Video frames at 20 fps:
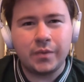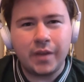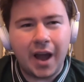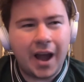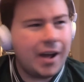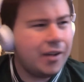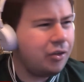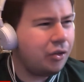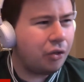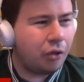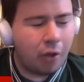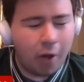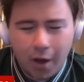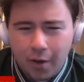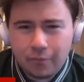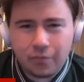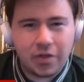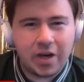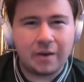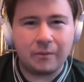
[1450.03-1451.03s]
I
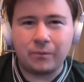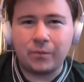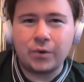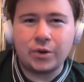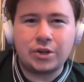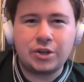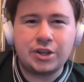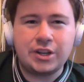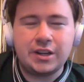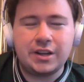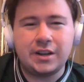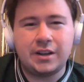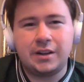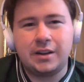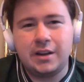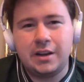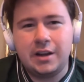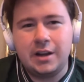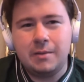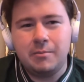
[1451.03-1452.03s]
love them for cheating.
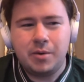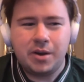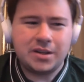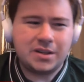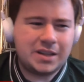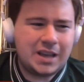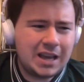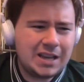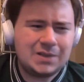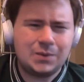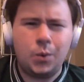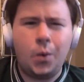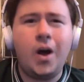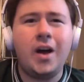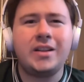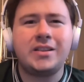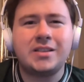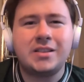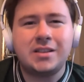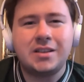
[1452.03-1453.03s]
Because guess
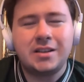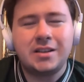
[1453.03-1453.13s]
what?